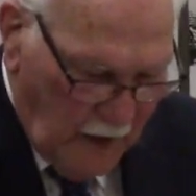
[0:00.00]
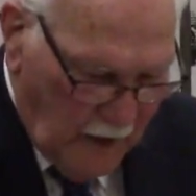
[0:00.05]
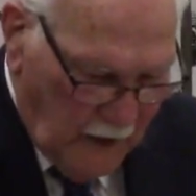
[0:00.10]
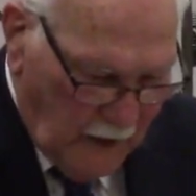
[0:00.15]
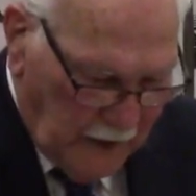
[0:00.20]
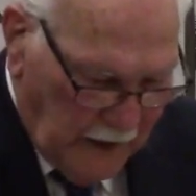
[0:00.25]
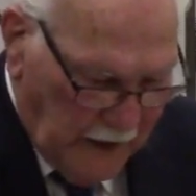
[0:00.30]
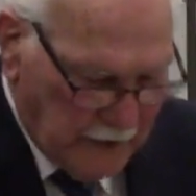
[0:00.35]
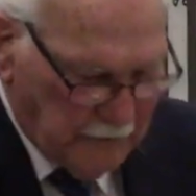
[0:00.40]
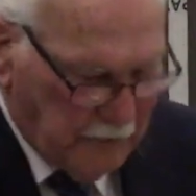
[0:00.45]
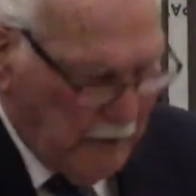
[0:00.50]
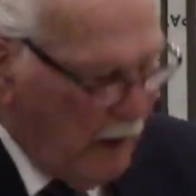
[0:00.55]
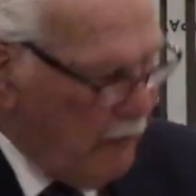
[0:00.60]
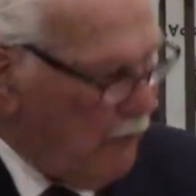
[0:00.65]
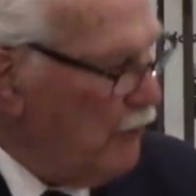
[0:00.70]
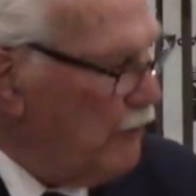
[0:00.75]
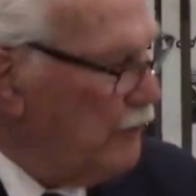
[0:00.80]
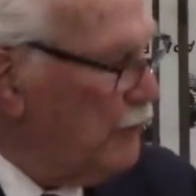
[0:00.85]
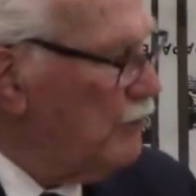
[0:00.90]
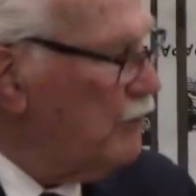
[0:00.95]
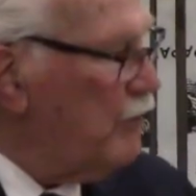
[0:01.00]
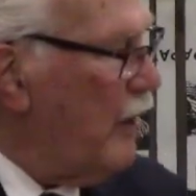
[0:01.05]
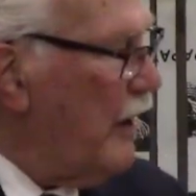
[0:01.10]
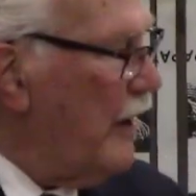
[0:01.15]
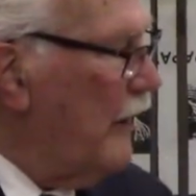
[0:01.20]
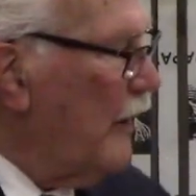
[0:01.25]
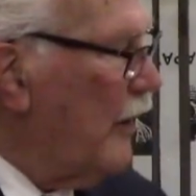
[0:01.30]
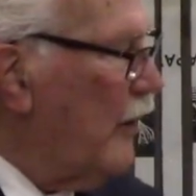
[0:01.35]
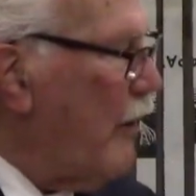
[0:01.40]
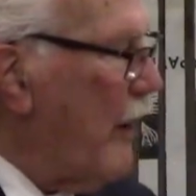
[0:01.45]
guess what was one of
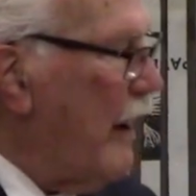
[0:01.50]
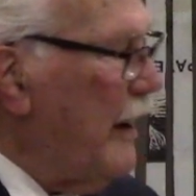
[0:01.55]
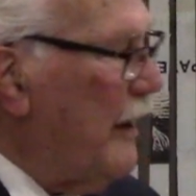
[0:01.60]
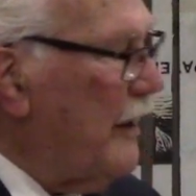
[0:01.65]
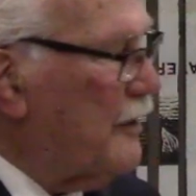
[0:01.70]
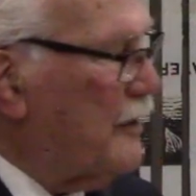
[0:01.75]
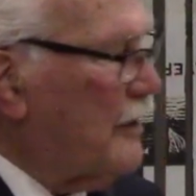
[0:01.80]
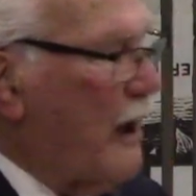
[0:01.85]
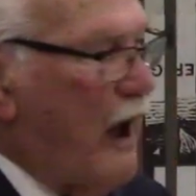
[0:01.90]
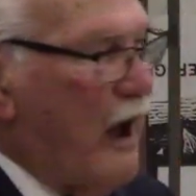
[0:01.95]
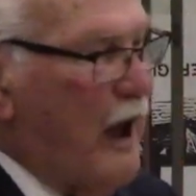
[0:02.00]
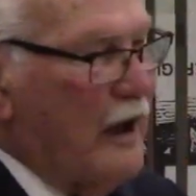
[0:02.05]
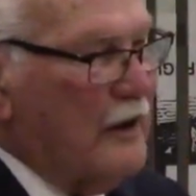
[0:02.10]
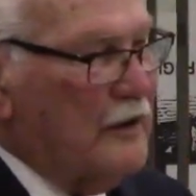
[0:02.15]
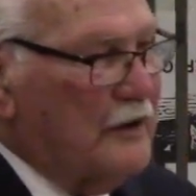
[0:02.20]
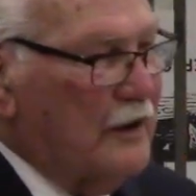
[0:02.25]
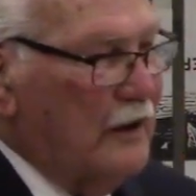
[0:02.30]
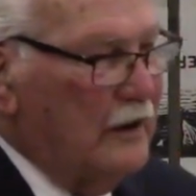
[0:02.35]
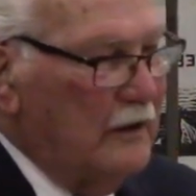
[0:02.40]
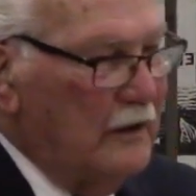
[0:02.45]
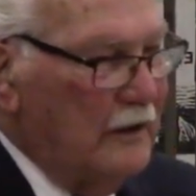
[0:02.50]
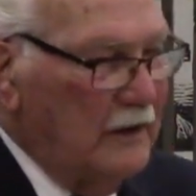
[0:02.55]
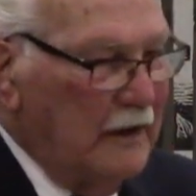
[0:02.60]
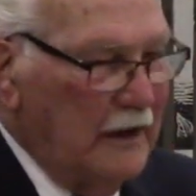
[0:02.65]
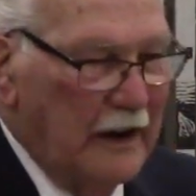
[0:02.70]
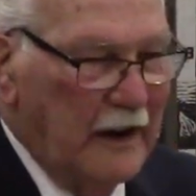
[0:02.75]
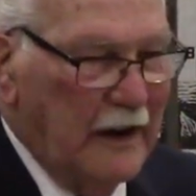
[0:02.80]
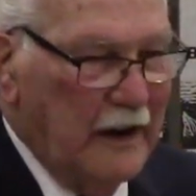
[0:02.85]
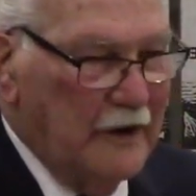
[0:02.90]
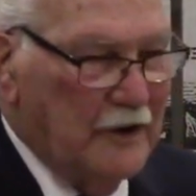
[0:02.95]
the greatest gods
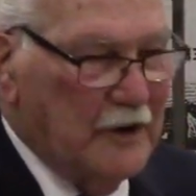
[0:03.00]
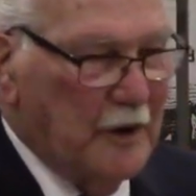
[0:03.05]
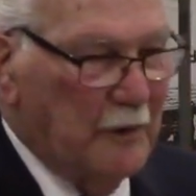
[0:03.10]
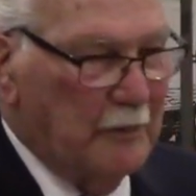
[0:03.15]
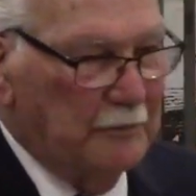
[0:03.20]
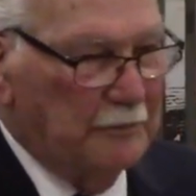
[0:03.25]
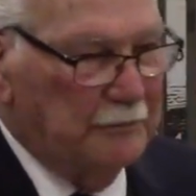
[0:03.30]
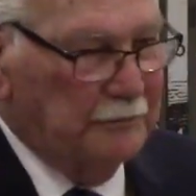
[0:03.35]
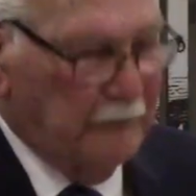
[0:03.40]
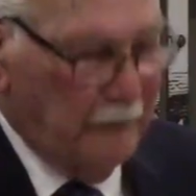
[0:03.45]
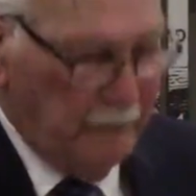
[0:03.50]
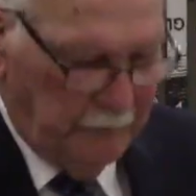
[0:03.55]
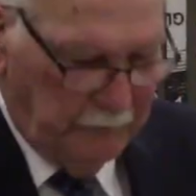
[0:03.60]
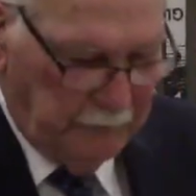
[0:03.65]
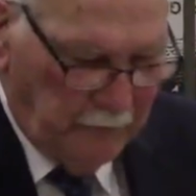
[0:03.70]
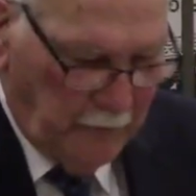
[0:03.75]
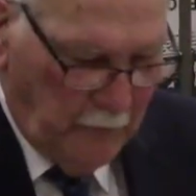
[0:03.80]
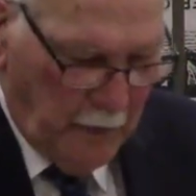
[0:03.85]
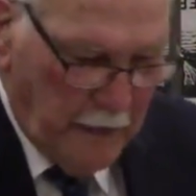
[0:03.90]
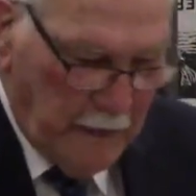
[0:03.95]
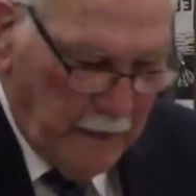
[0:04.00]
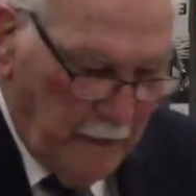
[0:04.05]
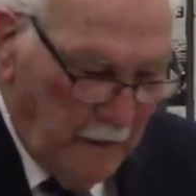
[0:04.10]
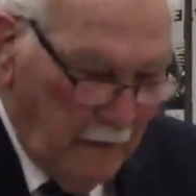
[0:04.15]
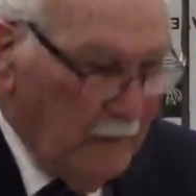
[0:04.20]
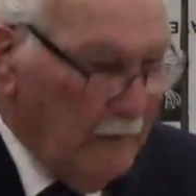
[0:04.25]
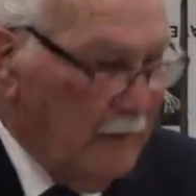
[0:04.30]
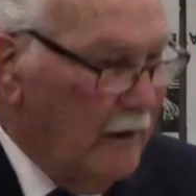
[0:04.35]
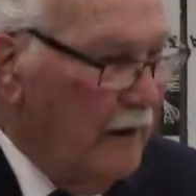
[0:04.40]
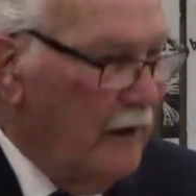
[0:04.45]
in Egypt?
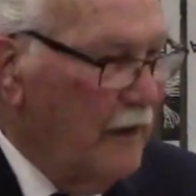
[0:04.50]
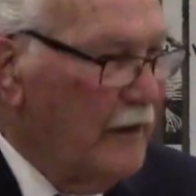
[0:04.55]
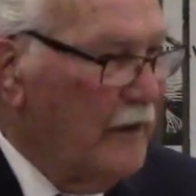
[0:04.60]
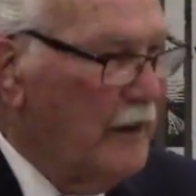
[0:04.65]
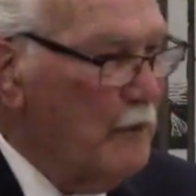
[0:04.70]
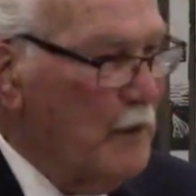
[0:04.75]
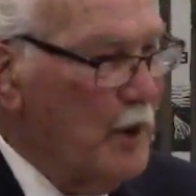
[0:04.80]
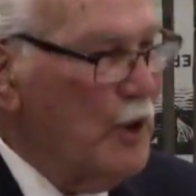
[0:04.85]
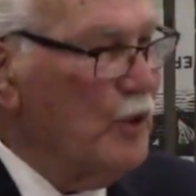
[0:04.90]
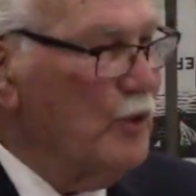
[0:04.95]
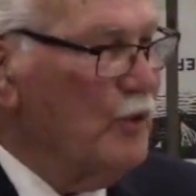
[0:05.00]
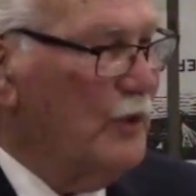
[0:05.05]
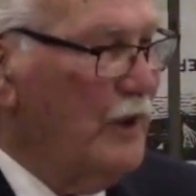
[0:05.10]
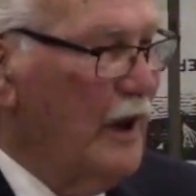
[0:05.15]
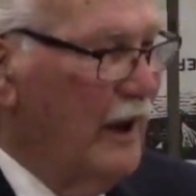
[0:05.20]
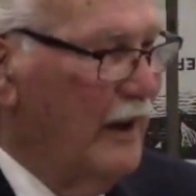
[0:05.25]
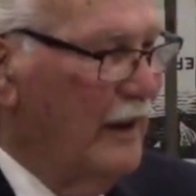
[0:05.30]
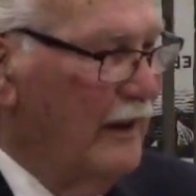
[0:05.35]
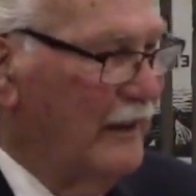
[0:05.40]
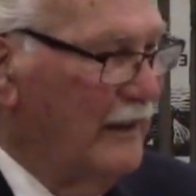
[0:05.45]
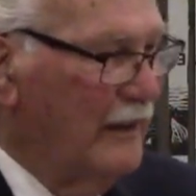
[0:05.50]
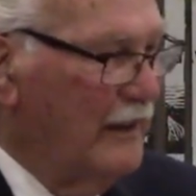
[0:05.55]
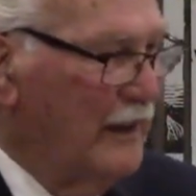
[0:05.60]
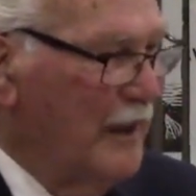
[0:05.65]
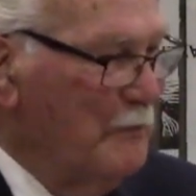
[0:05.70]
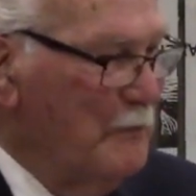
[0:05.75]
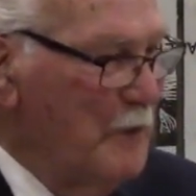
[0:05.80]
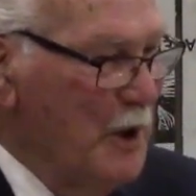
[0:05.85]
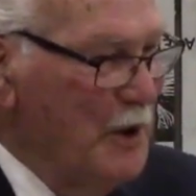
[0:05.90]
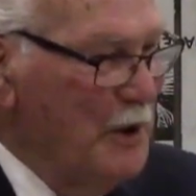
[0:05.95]
The moon the
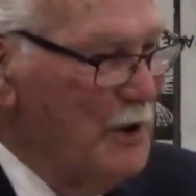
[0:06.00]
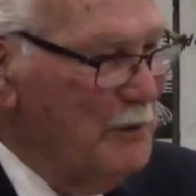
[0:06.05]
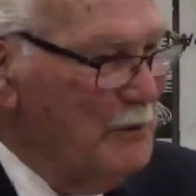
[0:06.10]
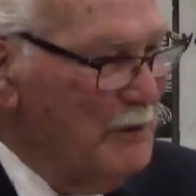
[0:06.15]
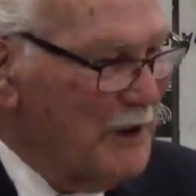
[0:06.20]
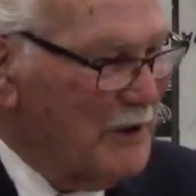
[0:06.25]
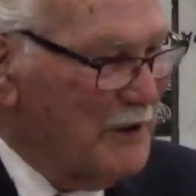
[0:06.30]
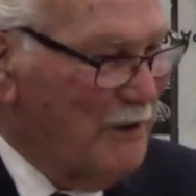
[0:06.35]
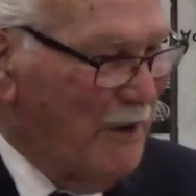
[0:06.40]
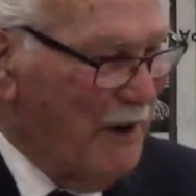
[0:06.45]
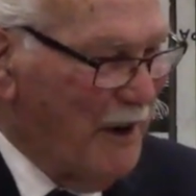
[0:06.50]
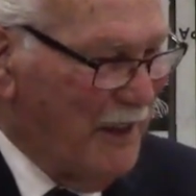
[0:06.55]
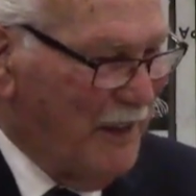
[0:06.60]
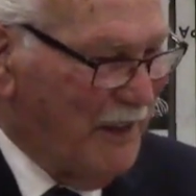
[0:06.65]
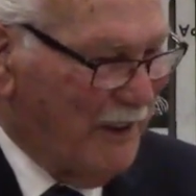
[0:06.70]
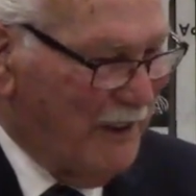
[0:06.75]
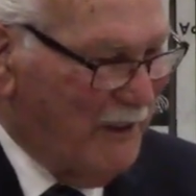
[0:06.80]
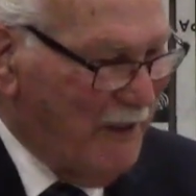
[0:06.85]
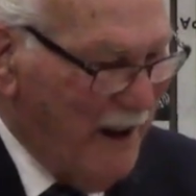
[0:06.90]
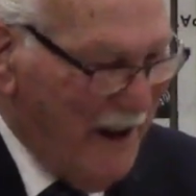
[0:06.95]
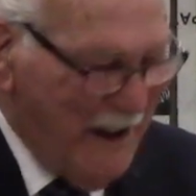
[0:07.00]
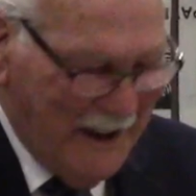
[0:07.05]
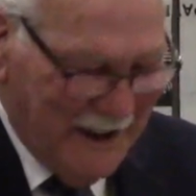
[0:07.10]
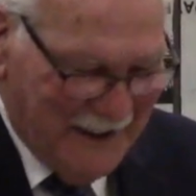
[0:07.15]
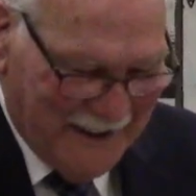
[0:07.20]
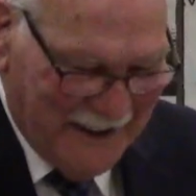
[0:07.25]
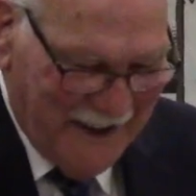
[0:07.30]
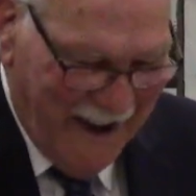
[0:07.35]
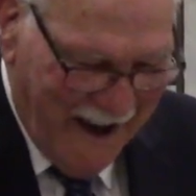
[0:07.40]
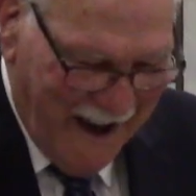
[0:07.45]
moon was one of the
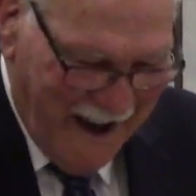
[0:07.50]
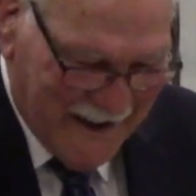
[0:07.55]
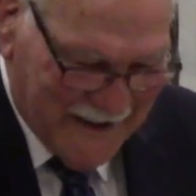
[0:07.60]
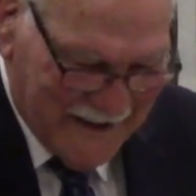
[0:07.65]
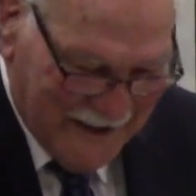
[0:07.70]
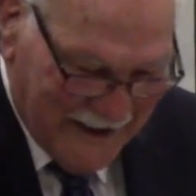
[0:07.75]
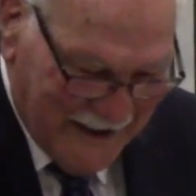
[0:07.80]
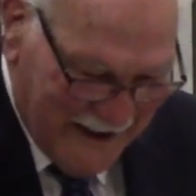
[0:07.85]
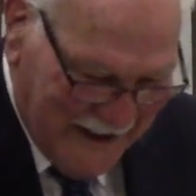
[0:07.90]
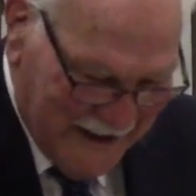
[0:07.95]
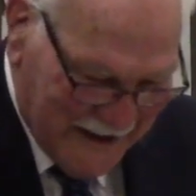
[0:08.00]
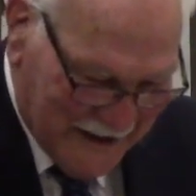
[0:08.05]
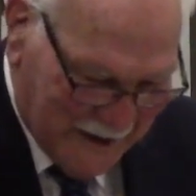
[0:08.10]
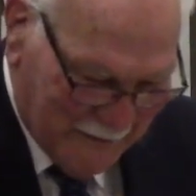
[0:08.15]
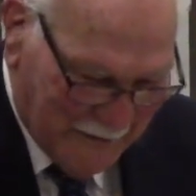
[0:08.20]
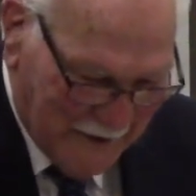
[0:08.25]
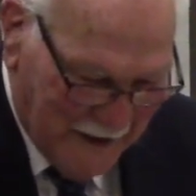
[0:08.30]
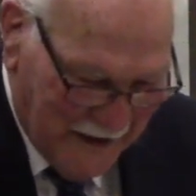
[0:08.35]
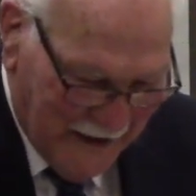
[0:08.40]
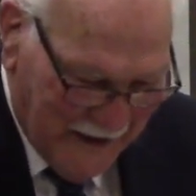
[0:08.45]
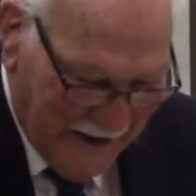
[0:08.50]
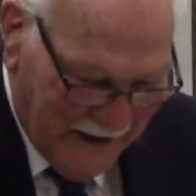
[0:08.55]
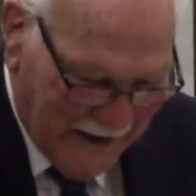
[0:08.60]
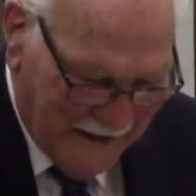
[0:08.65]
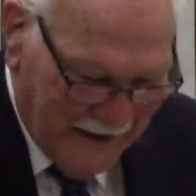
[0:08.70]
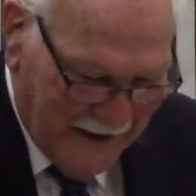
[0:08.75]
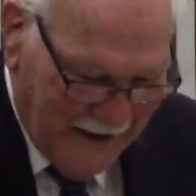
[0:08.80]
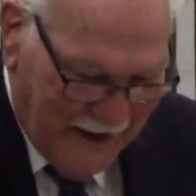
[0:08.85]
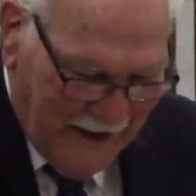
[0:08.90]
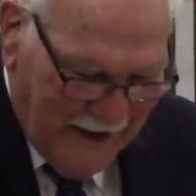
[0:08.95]
greatest gods in Egypt.
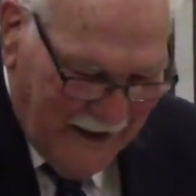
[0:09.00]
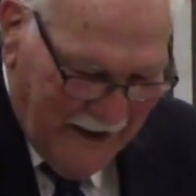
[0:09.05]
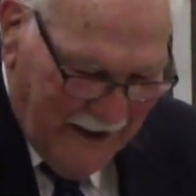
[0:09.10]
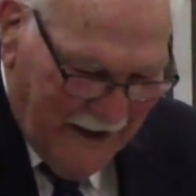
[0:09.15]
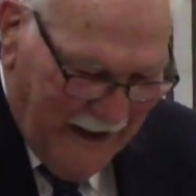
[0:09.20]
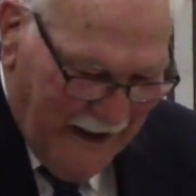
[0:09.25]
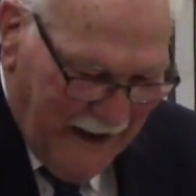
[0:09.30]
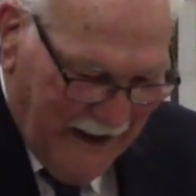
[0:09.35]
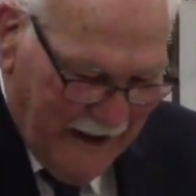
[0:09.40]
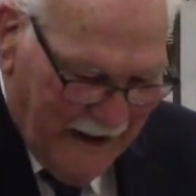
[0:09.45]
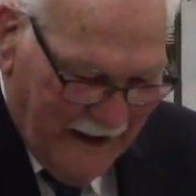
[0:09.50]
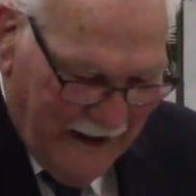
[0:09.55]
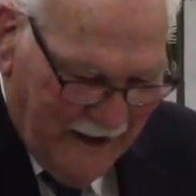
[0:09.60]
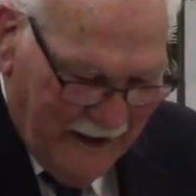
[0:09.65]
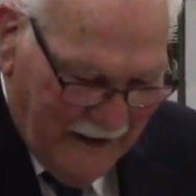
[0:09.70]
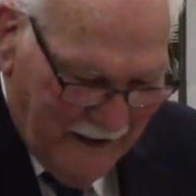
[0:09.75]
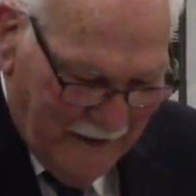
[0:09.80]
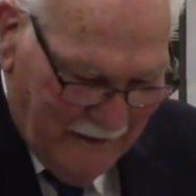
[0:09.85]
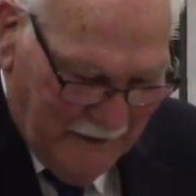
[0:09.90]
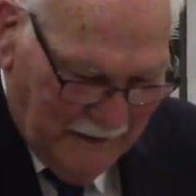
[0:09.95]
And in, uh,